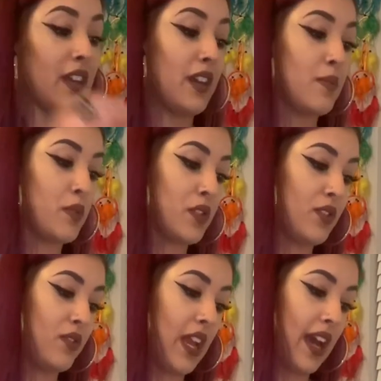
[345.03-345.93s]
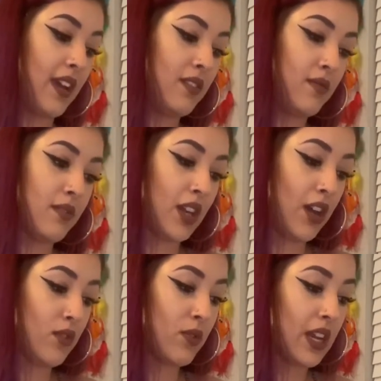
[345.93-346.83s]
up or had
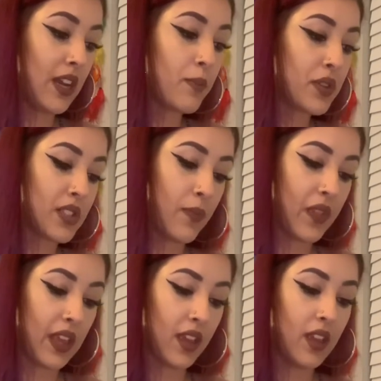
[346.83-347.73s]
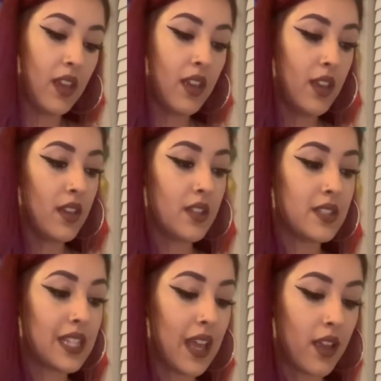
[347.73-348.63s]
gotten written up or something.
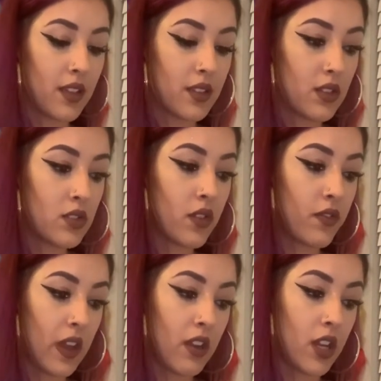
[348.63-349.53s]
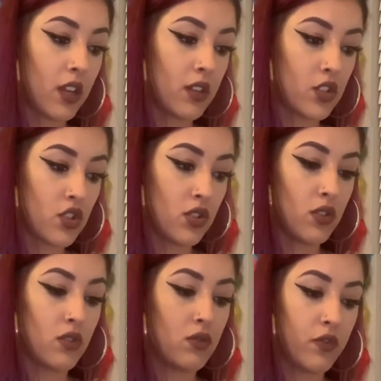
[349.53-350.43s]
It's like, those are very
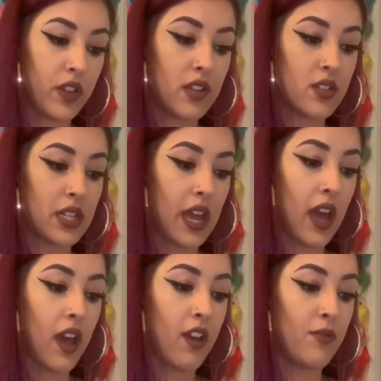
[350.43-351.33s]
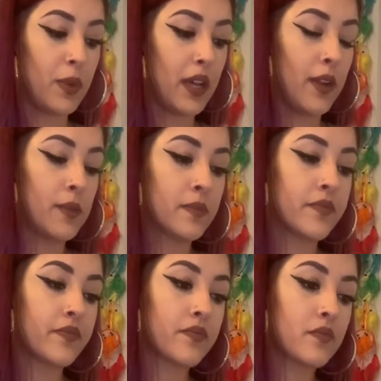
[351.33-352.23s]
true fears to have, but
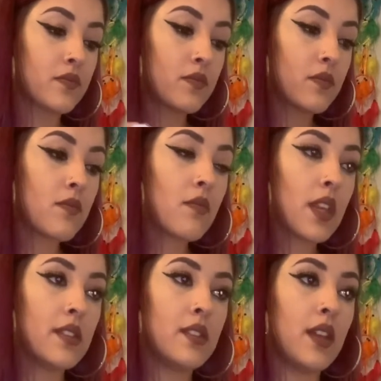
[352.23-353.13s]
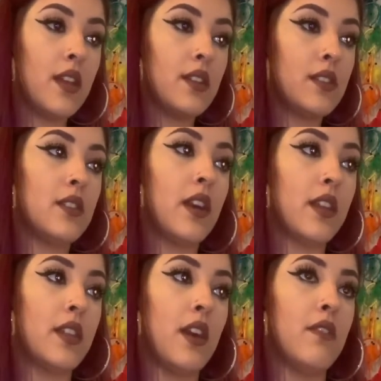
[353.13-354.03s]
staying stuck
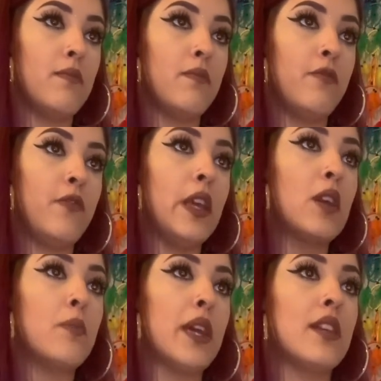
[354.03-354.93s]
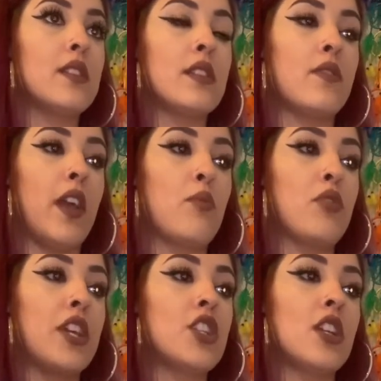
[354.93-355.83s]
in that fear-based
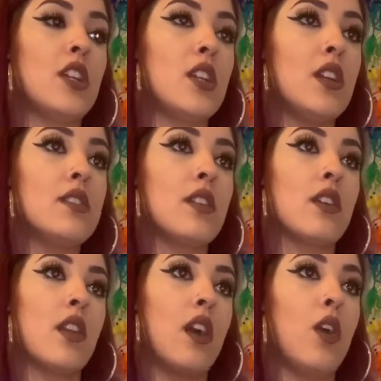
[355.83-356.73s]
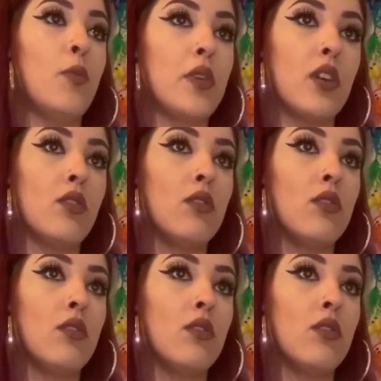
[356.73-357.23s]
vibration isn't going to help you.